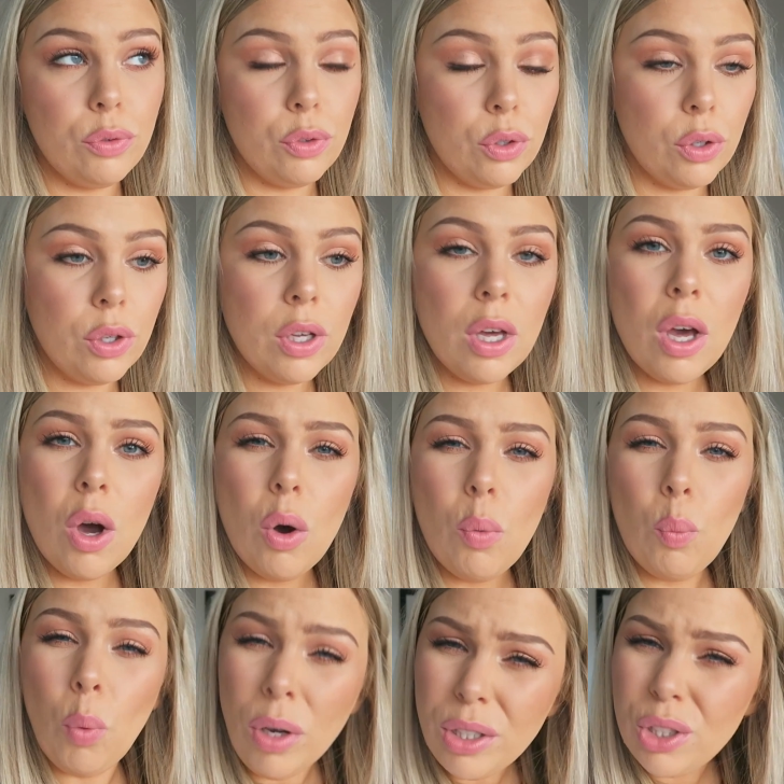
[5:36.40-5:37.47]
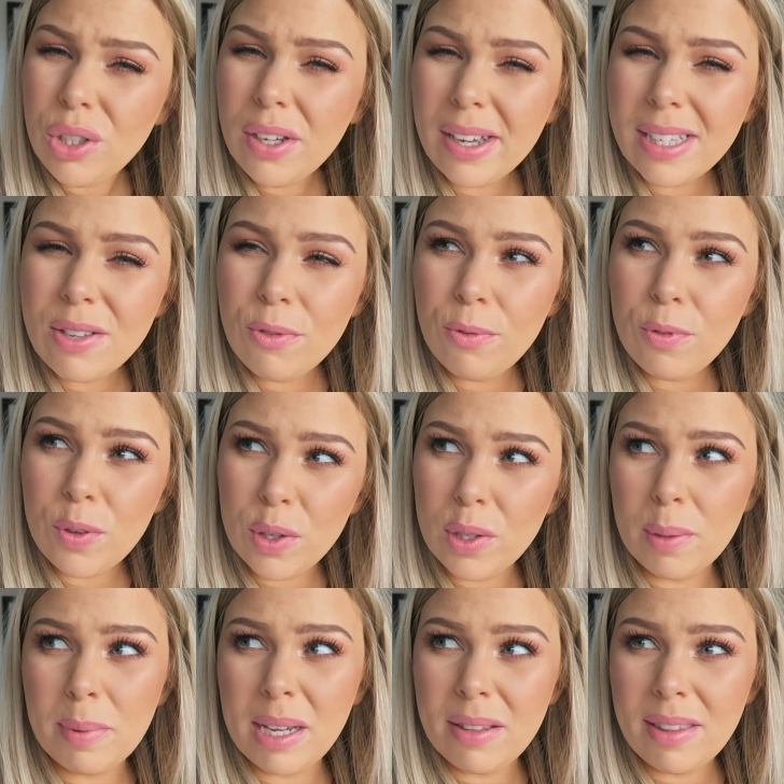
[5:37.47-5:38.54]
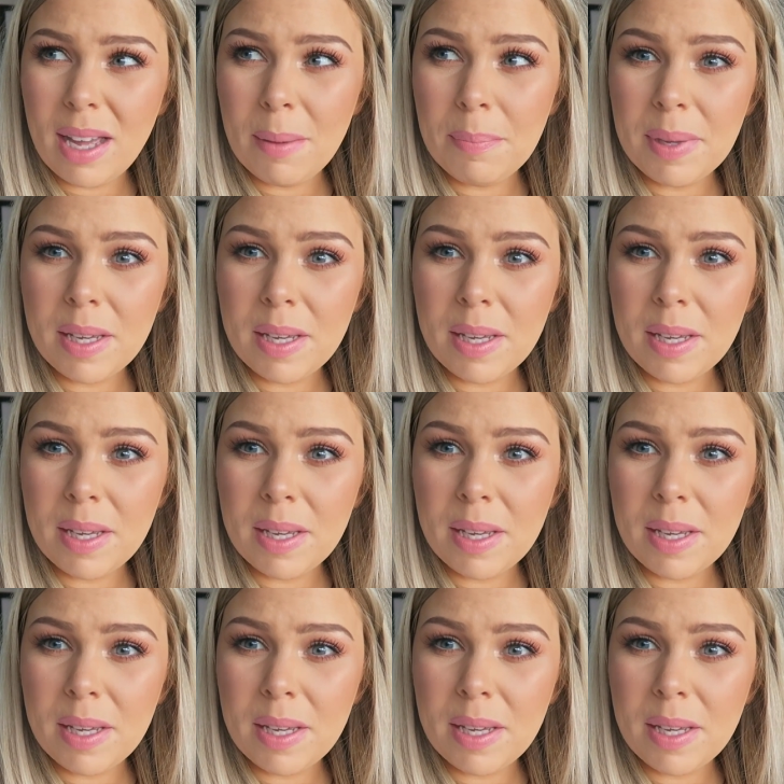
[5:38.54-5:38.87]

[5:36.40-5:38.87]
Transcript: a few. What do you guys feel about that?